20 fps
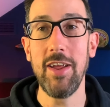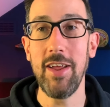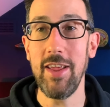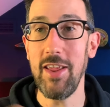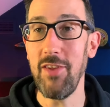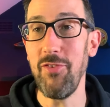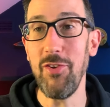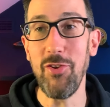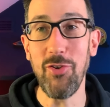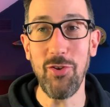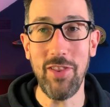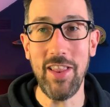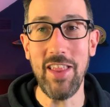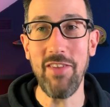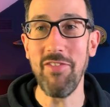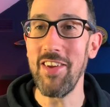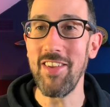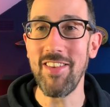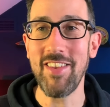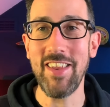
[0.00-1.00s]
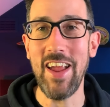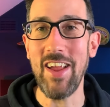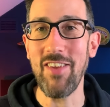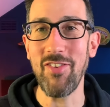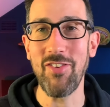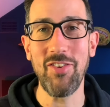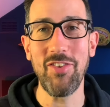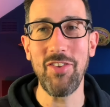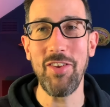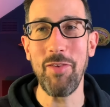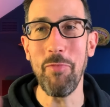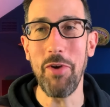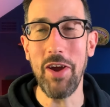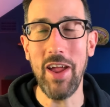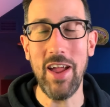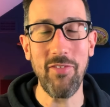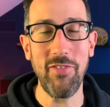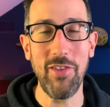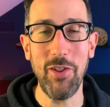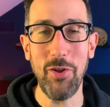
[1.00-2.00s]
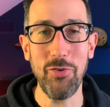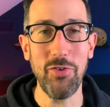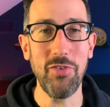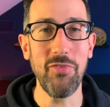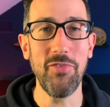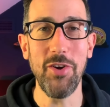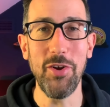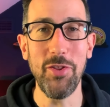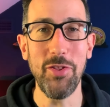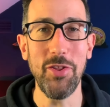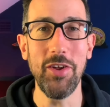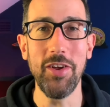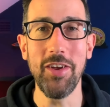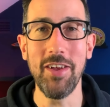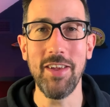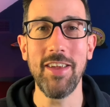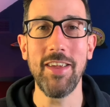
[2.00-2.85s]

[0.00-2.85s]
if you just leave it as tasks, you might have lots of other